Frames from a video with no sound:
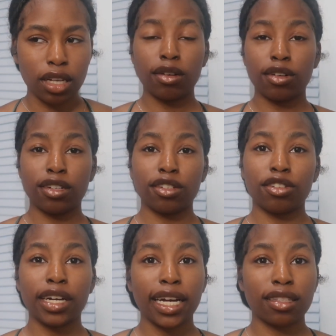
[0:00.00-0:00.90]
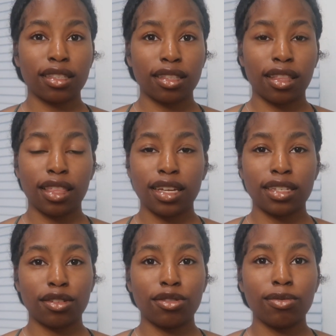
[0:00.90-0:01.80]
In order to attract the
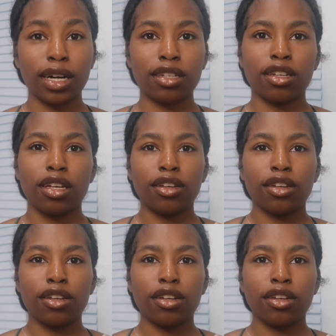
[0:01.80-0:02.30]
things that you want,